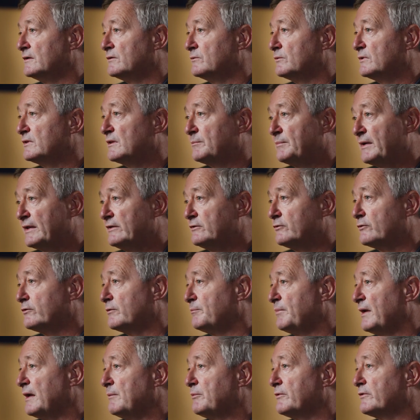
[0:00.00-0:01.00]
Well, the
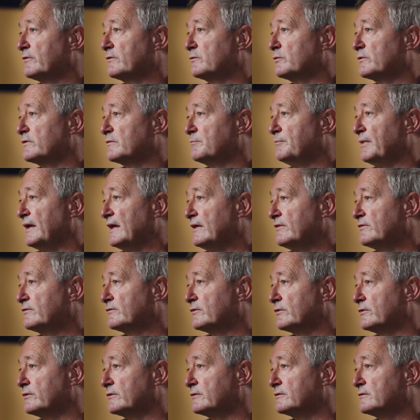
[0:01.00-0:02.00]
Pandora Papers was
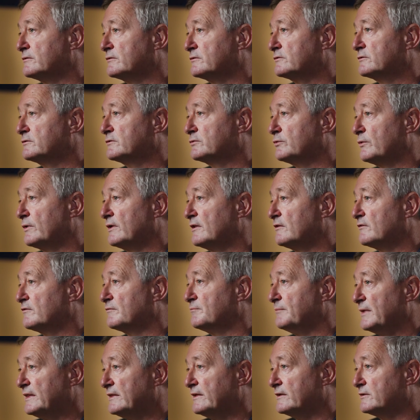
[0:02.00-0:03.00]
based on
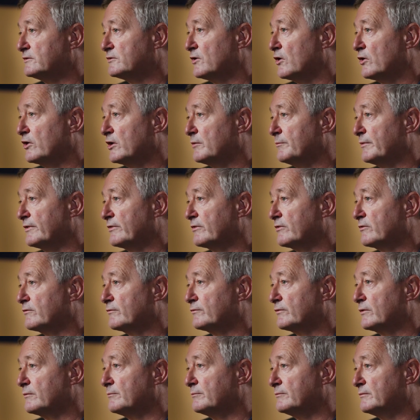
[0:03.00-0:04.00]
12 million documents
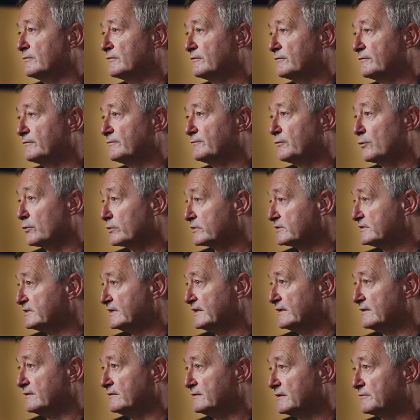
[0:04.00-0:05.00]
from
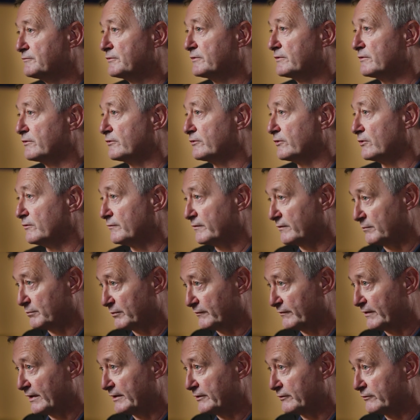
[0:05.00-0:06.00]
14 different service
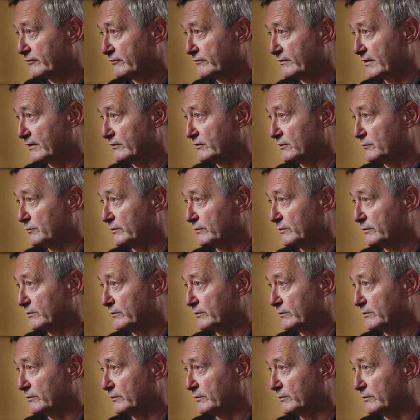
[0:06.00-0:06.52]
providers around the